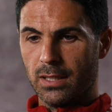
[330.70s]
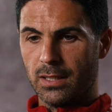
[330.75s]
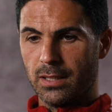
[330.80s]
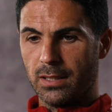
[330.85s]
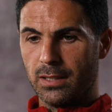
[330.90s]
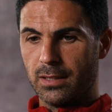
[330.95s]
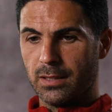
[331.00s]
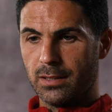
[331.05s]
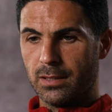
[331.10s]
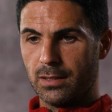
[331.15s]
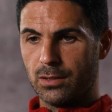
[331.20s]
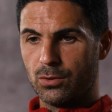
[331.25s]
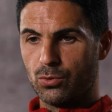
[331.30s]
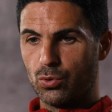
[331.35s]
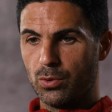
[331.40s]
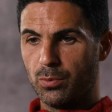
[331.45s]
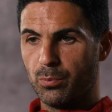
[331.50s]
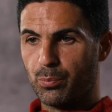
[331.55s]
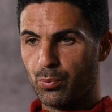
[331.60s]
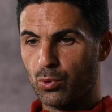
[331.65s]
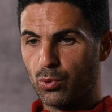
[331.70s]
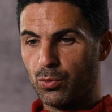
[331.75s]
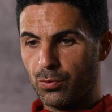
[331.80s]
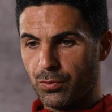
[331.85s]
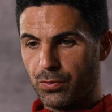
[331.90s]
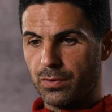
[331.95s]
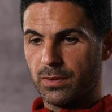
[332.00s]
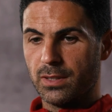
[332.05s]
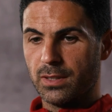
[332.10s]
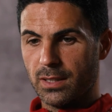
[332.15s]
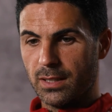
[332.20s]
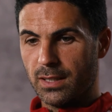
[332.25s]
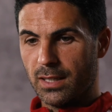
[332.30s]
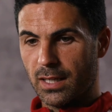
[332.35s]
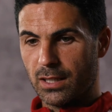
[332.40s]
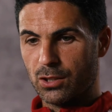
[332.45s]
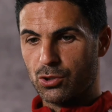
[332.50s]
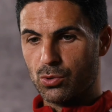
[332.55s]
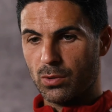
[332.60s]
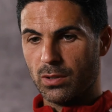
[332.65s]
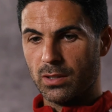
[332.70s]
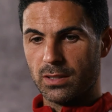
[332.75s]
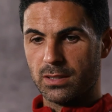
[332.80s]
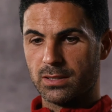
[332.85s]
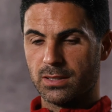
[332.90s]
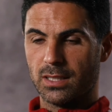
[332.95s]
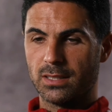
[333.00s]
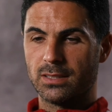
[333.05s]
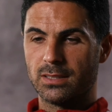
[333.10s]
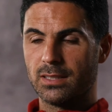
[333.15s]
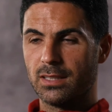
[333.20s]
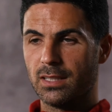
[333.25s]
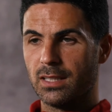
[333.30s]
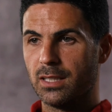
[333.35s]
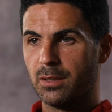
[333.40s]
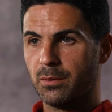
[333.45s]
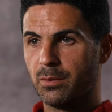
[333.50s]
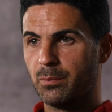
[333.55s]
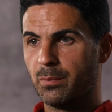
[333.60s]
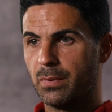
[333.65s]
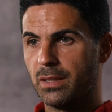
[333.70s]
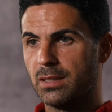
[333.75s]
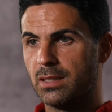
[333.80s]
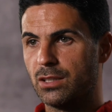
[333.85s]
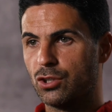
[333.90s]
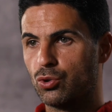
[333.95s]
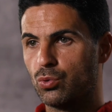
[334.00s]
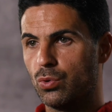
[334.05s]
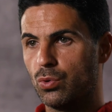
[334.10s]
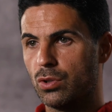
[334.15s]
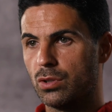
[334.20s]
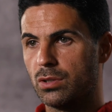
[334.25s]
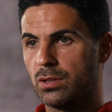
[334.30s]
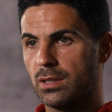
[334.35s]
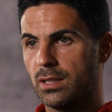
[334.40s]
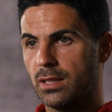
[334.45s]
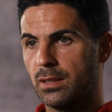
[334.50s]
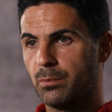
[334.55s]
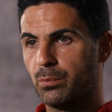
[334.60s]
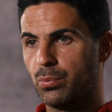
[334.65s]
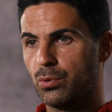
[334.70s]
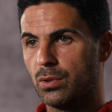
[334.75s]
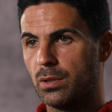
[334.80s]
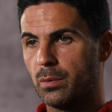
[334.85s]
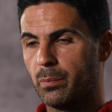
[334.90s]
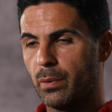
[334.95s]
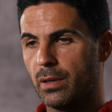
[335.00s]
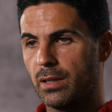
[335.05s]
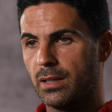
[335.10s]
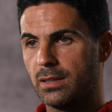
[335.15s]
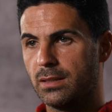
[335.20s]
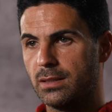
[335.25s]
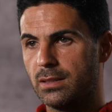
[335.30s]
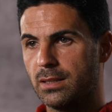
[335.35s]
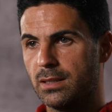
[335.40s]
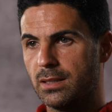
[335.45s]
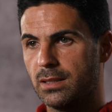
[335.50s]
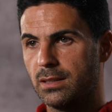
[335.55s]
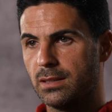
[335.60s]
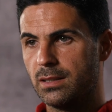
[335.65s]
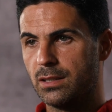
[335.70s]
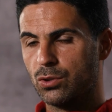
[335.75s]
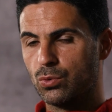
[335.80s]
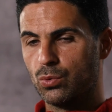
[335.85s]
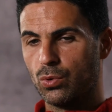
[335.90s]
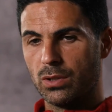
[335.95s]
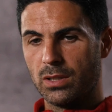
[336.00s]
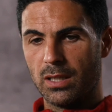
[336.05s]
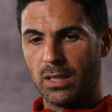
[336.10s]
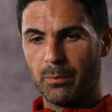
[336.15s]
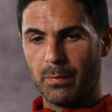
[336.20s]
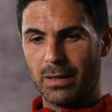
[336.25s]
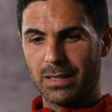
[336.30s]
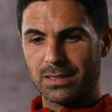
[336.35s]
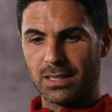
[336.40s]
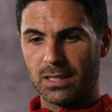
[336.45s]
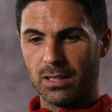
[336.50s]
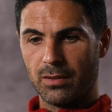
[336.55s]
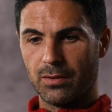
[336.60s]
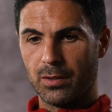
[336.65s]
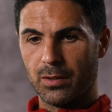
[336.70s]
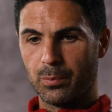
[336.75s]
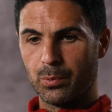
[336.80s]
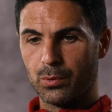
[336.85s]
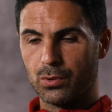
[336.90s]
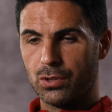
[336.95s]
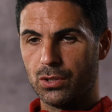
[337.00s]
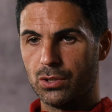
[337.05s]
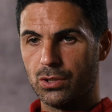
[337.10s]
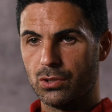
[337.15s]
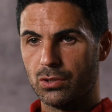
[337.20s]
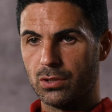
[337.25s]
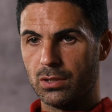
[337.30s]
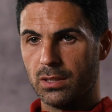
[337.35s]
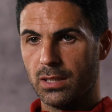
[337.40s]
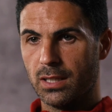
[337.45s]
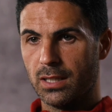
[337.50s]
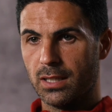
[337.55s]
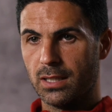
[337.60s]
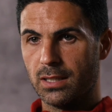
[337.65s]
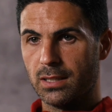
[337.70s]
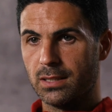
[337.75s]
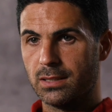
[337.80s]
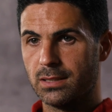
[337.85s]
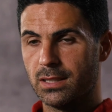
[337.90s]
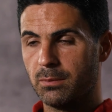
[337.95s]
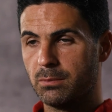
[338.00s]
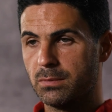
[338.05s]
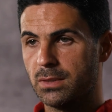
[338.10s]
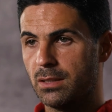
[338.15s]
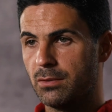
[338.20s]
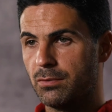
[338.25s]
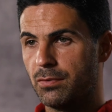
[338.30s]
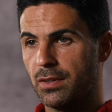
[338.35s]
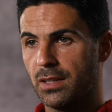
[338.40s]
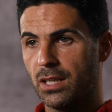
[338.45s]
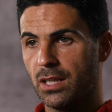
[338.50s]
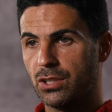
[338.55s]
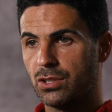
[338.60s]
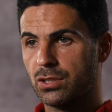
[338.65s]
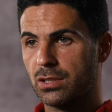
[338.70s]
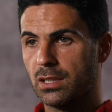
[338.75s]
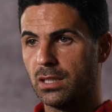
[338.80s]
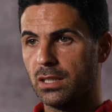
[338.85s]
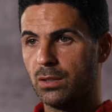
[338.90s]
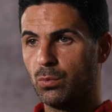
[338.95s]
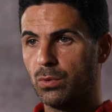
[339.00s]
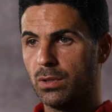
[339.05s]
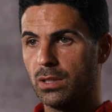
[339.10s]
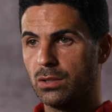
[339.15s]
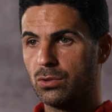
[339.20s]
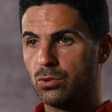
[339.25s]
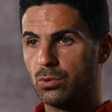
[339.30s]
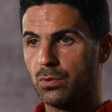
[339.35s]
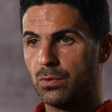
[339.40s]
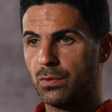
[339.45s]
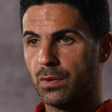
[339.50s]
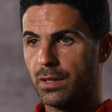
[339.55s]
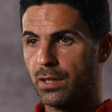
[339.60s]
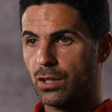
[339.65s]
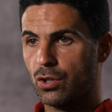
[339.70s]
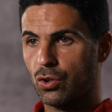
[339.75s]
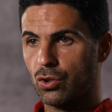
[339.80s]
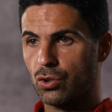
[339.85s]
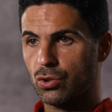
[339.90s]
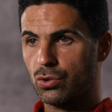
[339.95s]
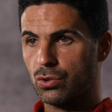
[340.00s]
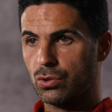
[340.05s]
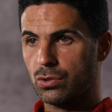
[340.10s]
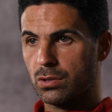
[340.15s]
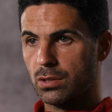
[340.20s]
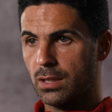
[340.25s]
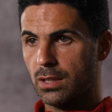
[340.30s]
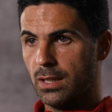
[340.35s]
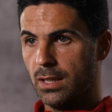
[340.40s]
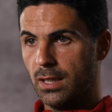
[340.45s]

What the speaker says: to improve the actual starting 11, but the squad and put the squad in a much healthier position. And at the same time, financially, we need to be very cautious